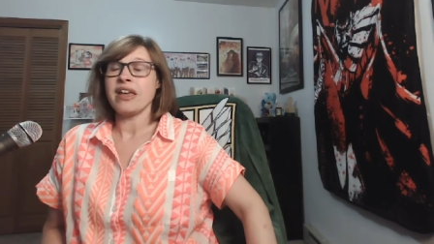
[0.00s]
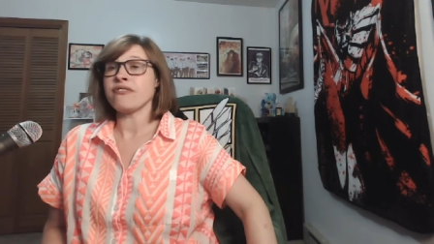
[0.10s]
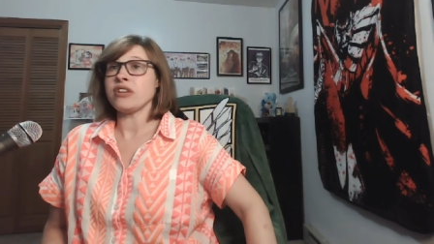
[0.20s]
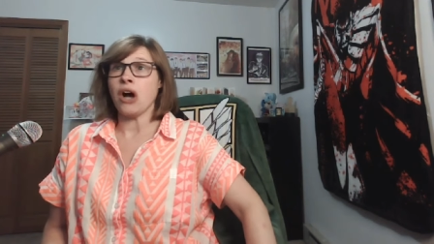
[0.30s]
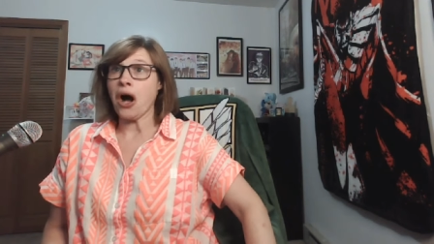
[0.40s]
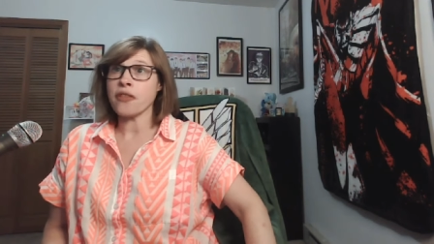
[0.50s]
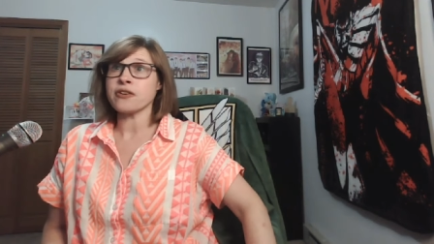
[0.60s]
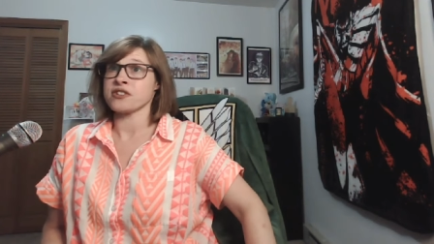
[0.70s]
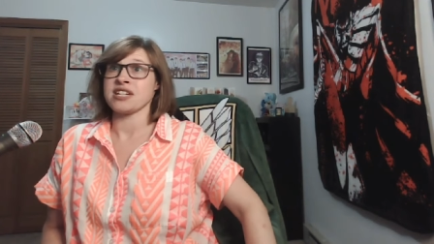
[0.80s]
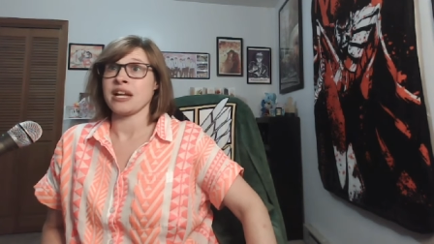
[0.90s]
If the
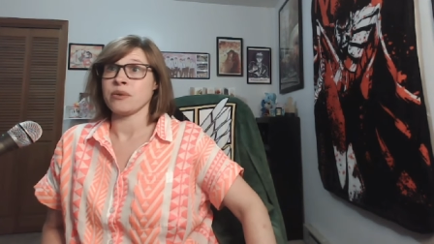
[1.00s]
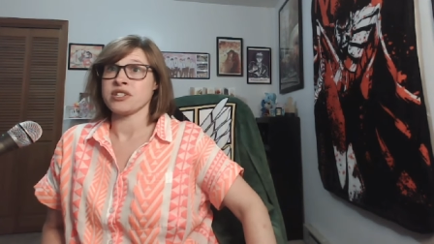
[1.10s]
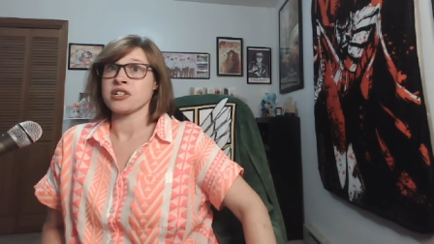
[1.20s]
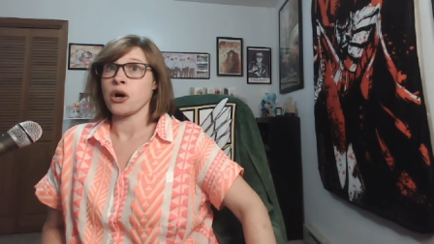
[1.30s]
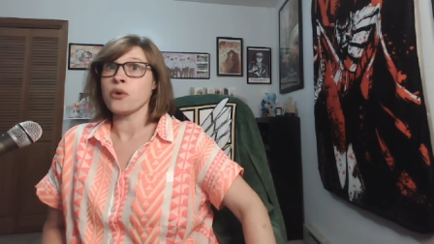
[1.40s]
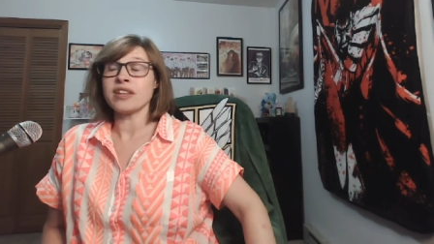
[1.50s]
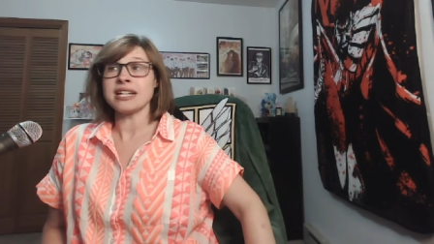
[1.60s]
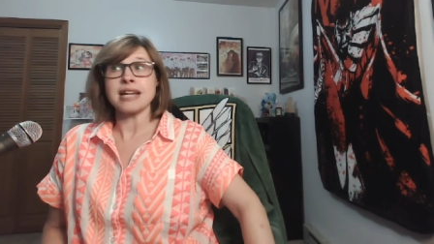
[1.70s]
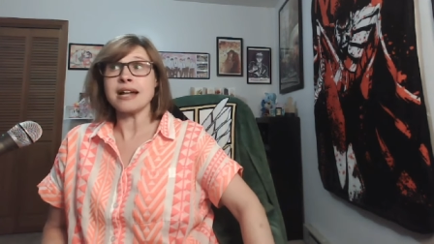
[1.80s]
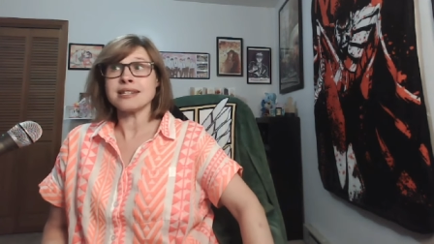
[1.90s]
author said it was so, then
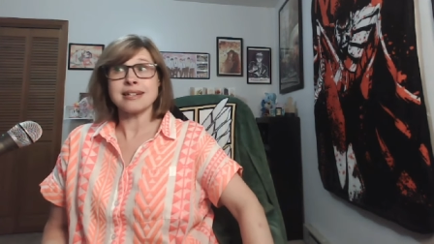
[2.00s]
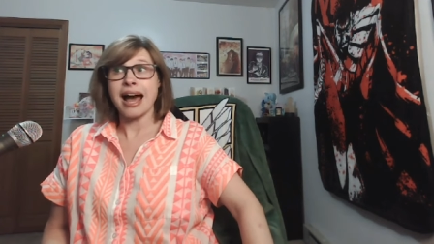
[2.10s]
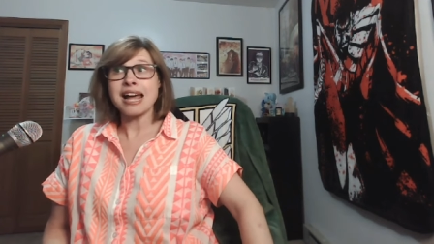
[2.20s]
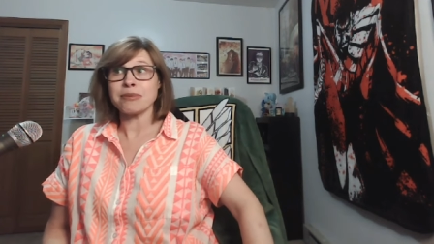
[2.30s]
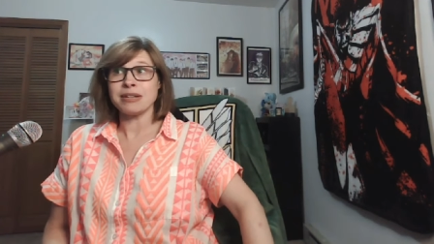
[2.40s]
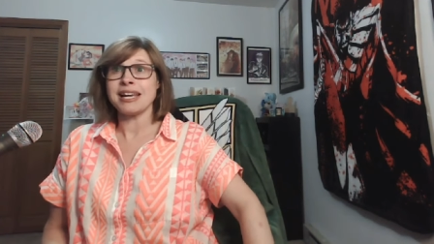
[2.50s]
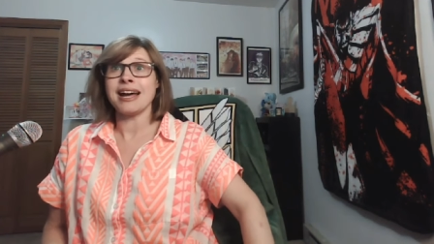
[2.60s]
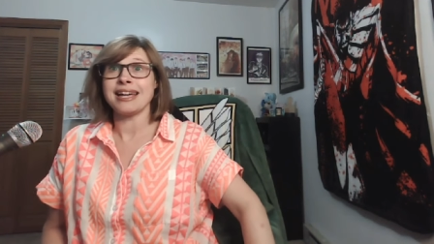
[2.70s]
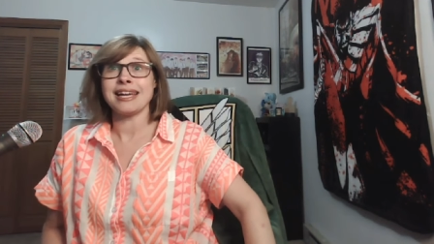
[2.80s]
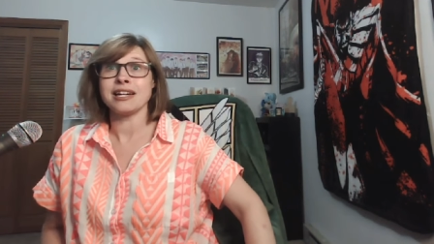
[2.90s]
it's undeniably
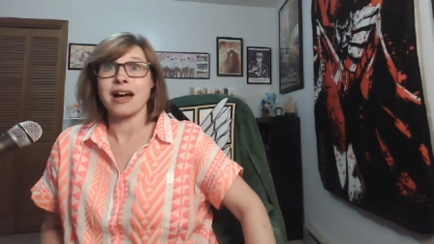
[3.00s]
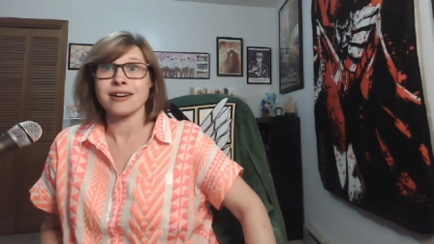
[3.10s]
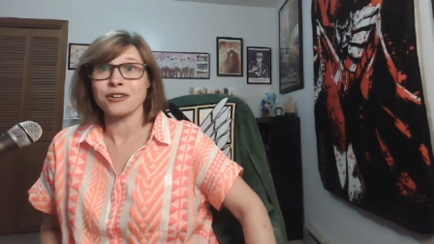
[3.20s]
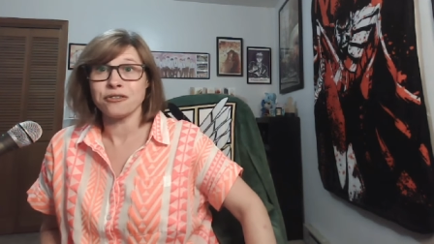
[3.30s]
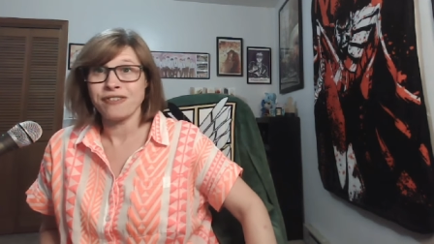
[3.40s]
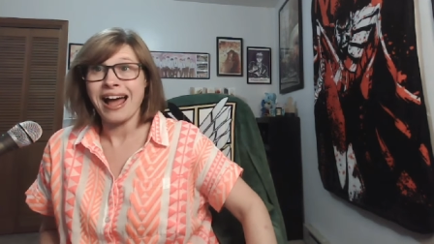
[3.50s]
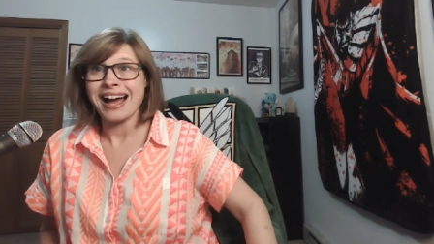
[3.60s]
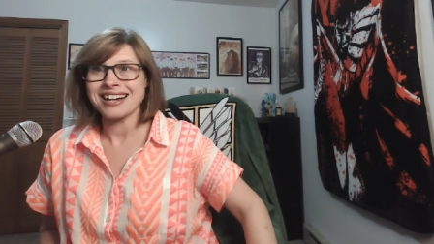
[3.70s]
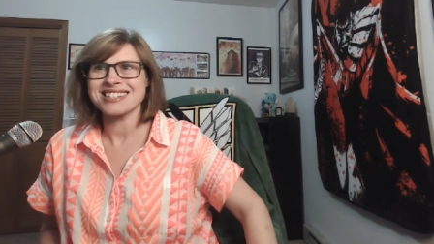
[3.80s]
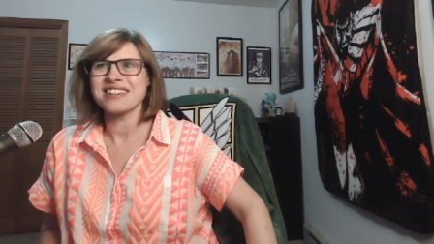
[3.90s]
a canonical
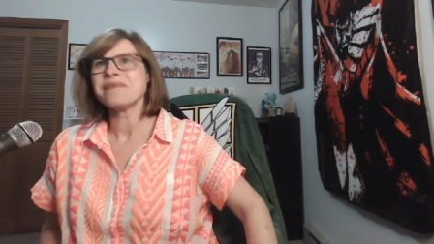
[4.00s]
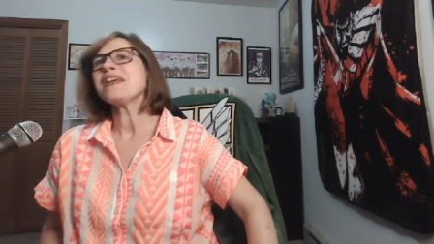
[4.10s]
fact.